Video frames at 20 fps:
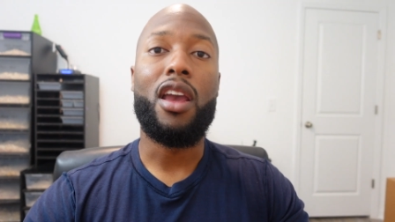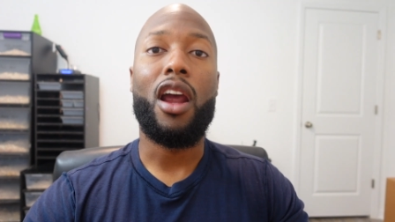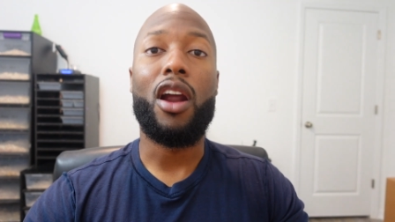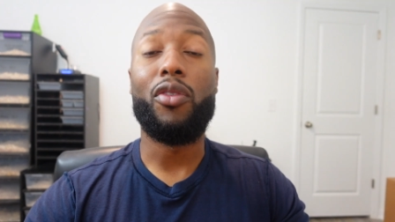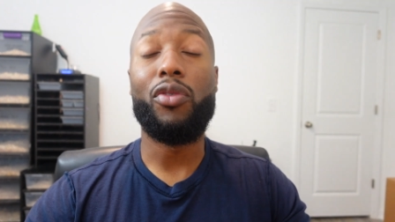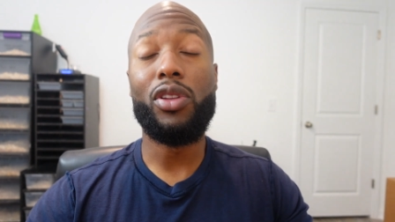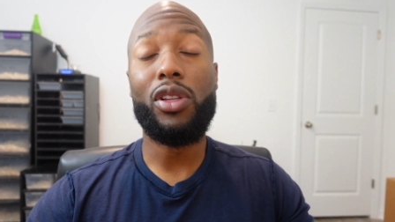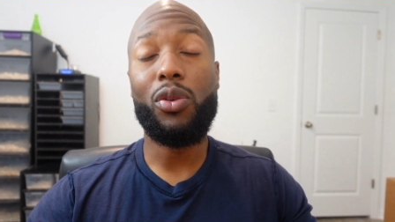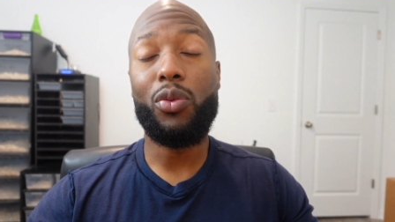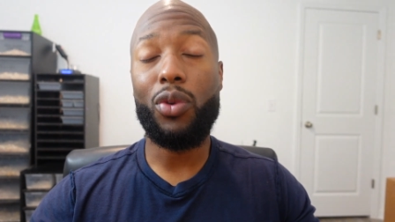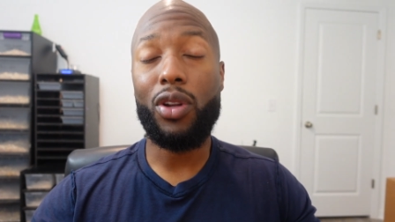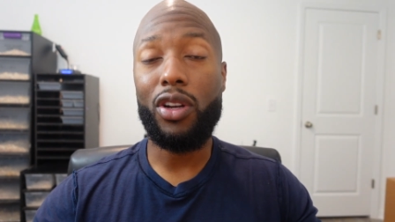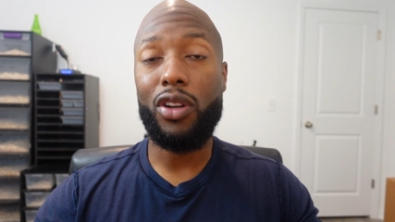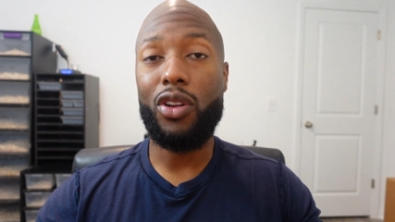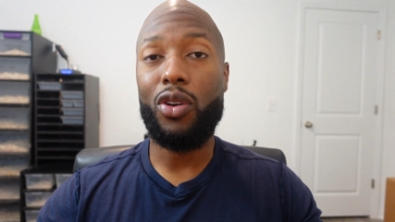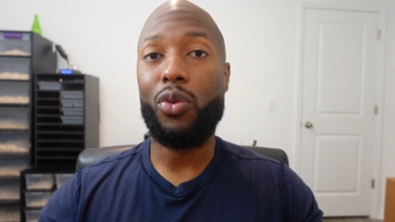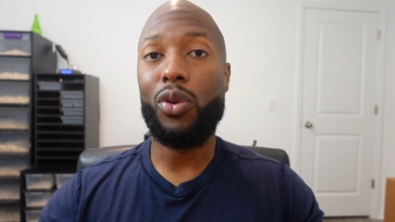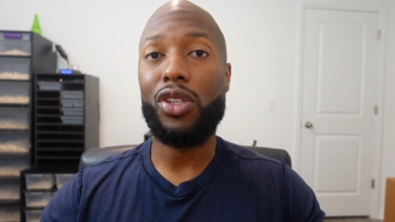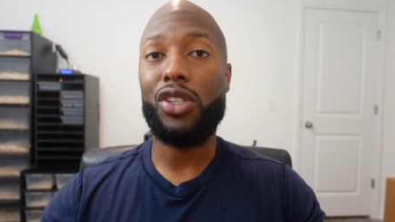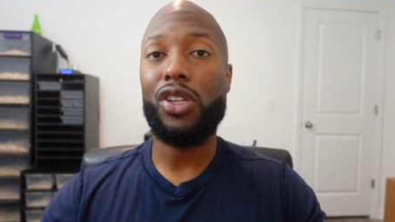I really want to
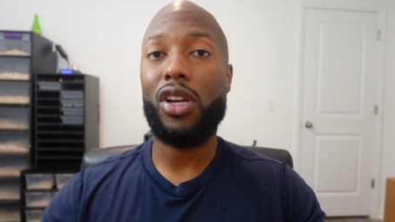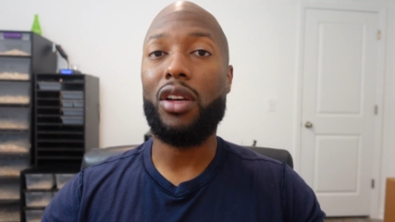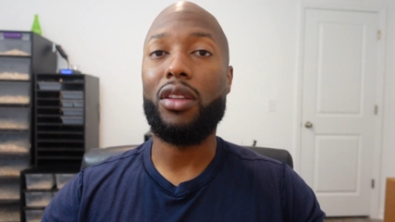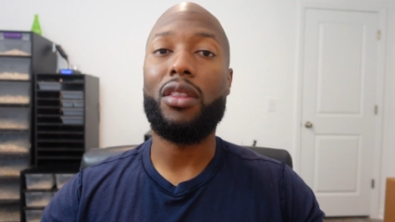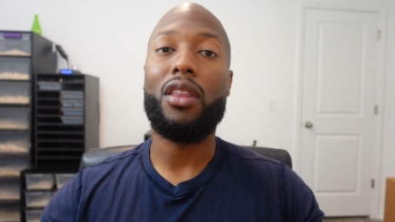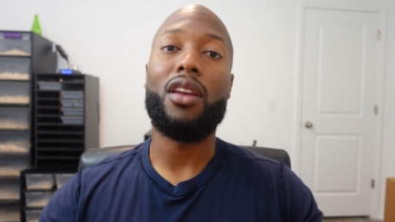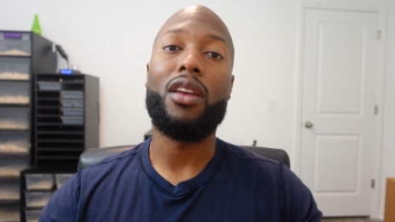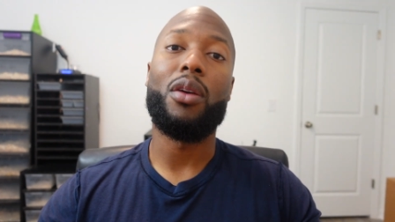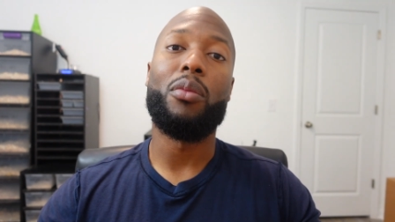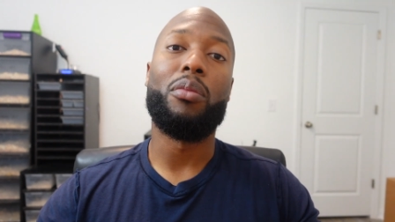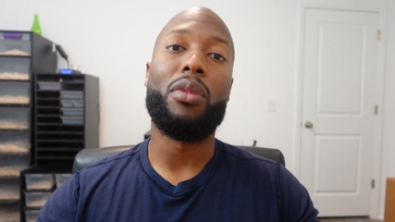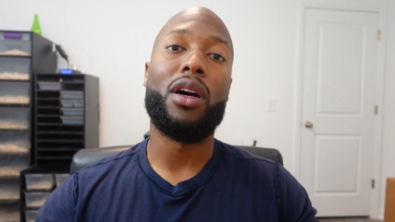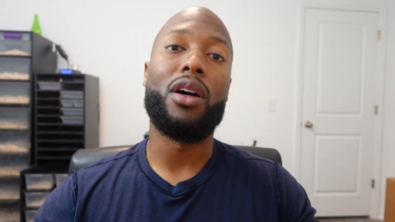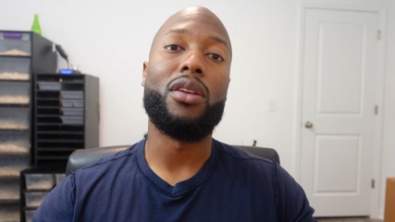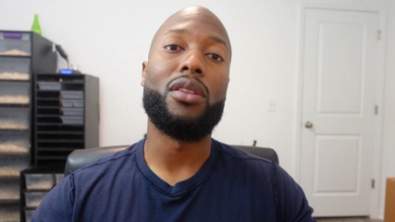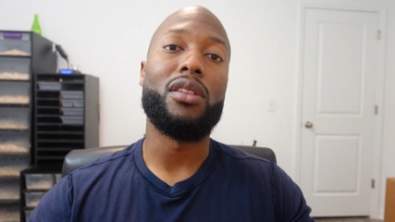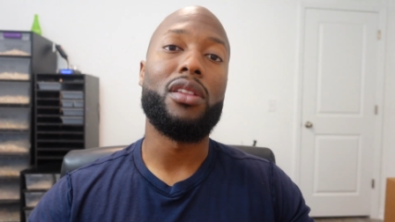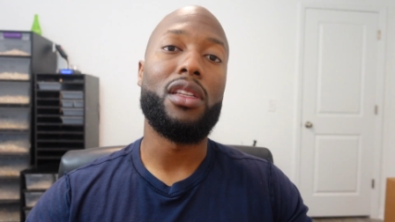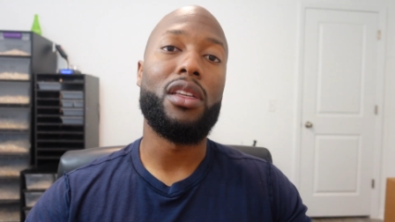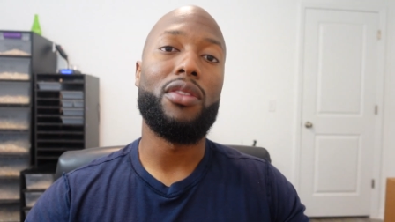know what y'all think
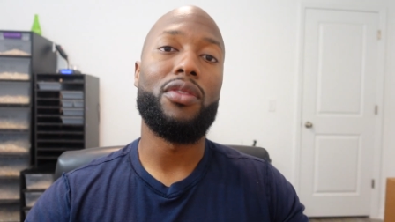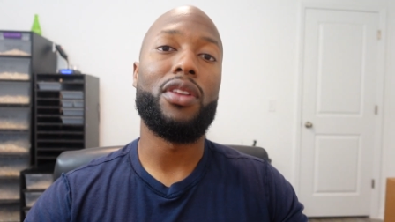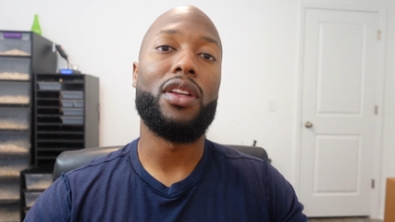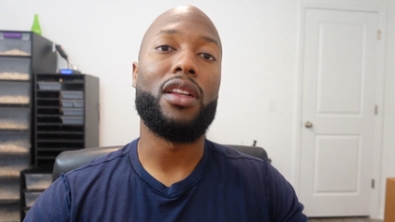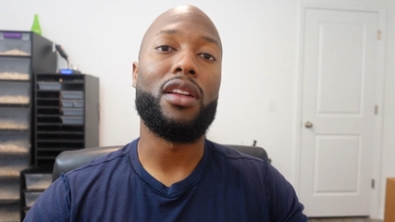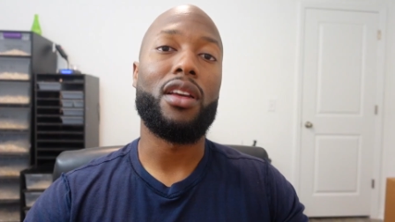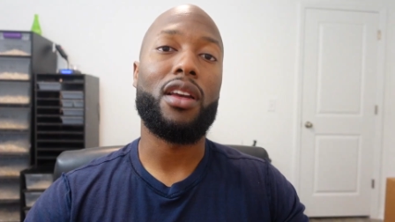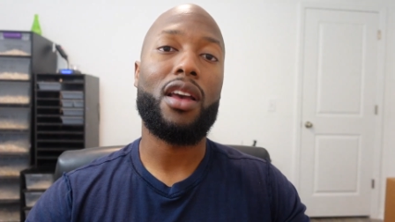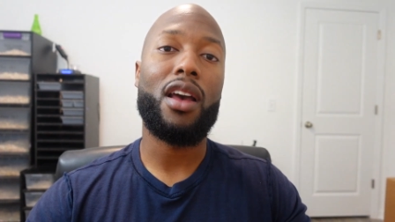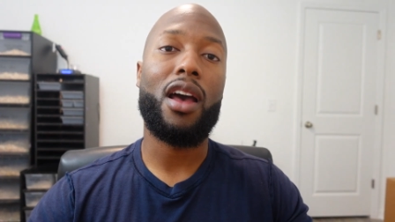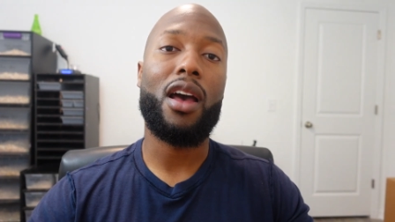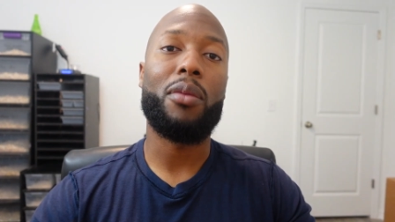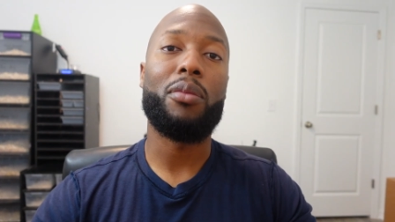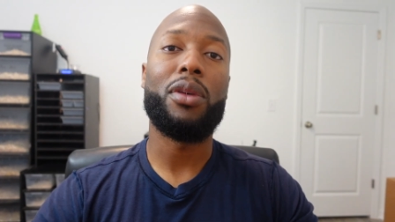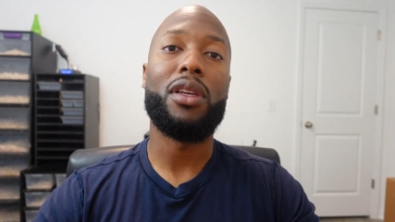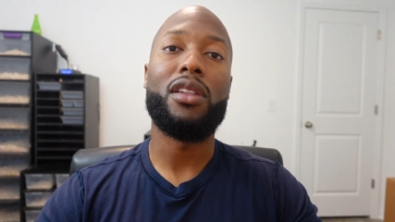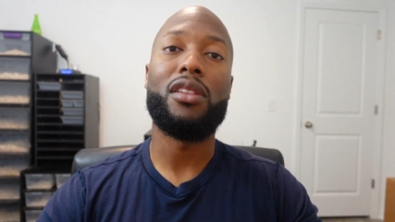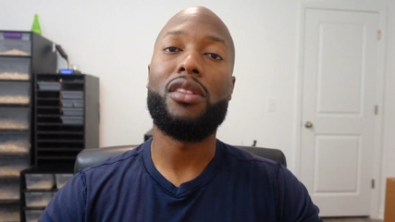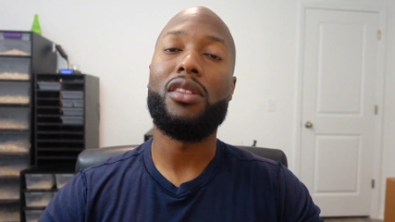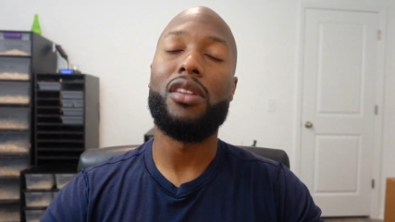about. Leave it in a
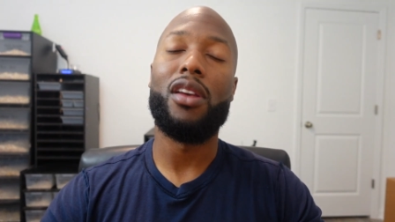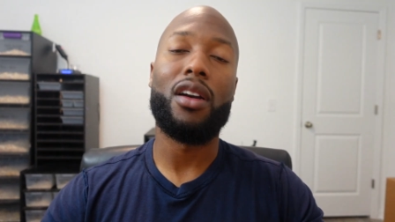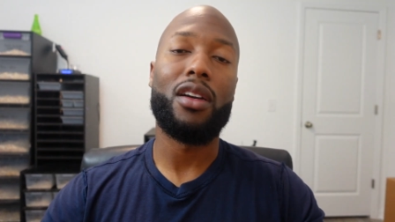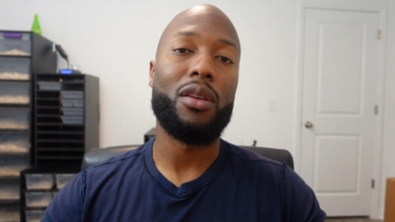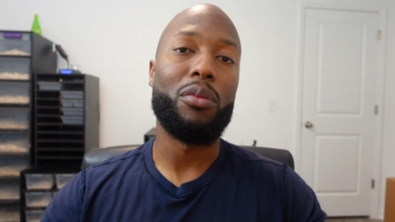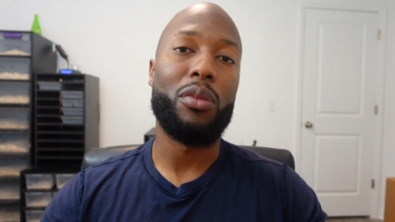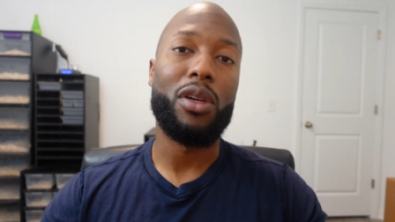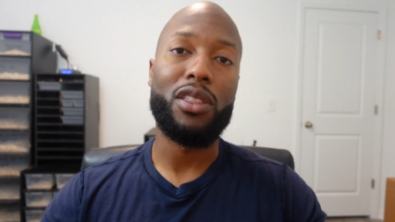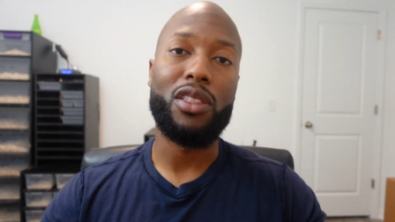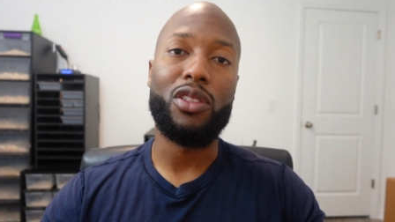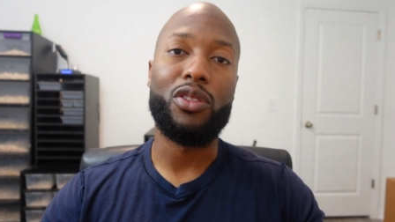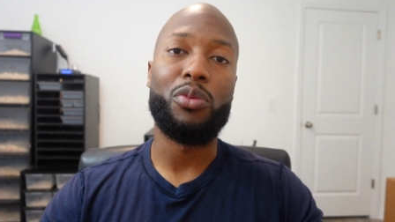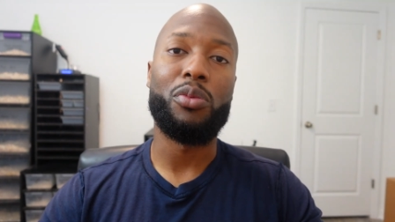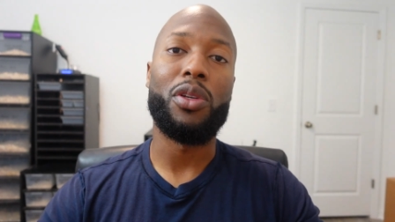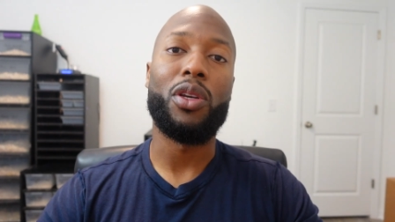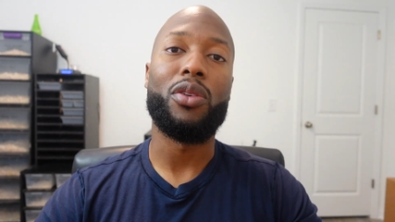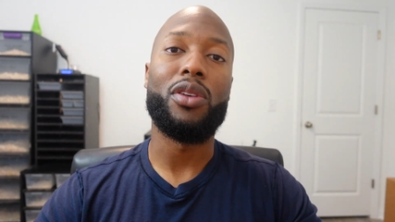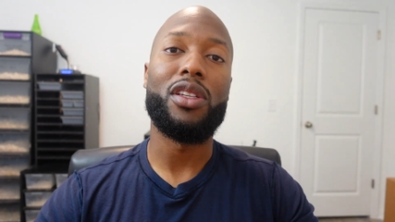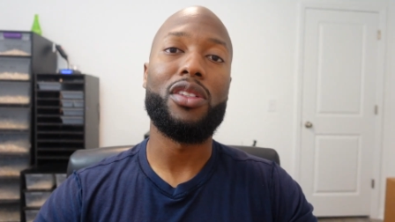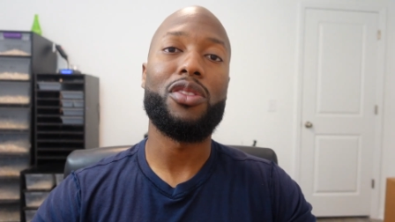comment. Y'all can message
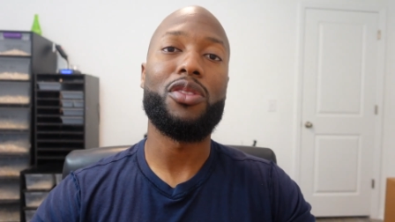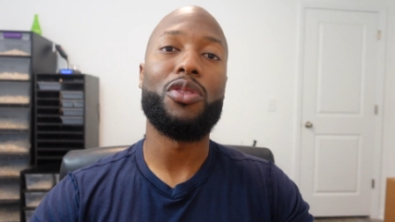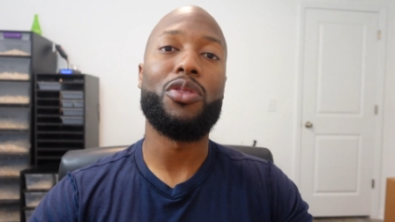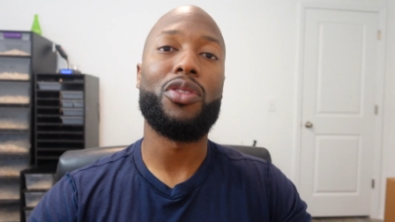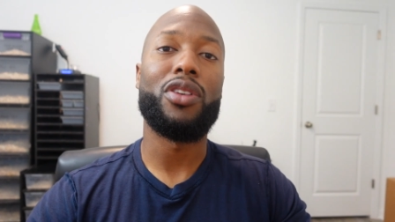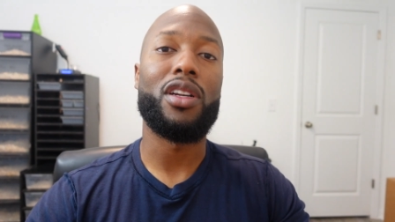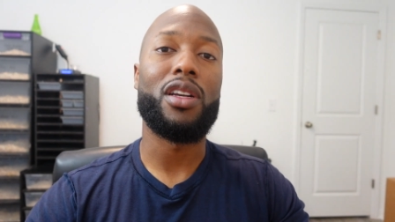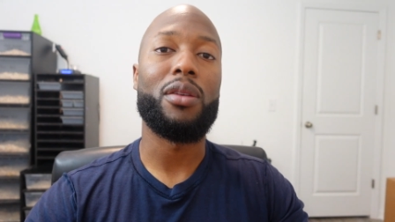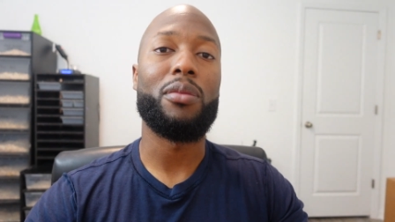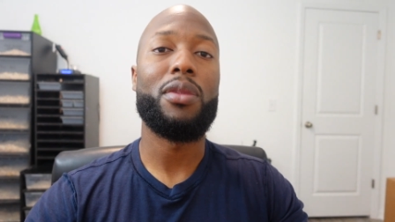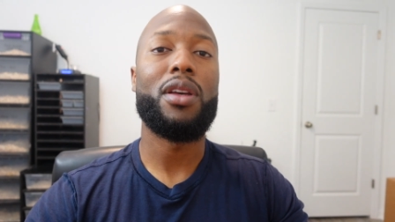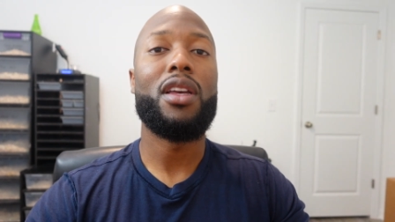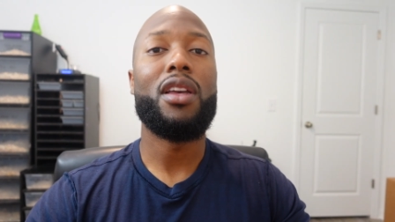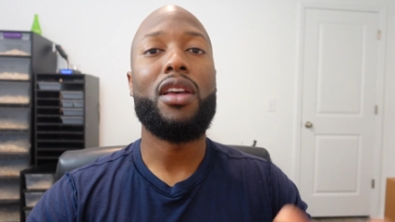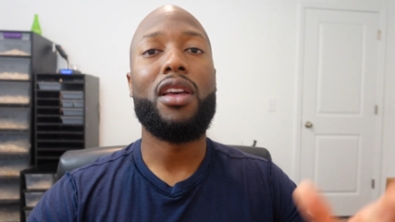me on Instagram.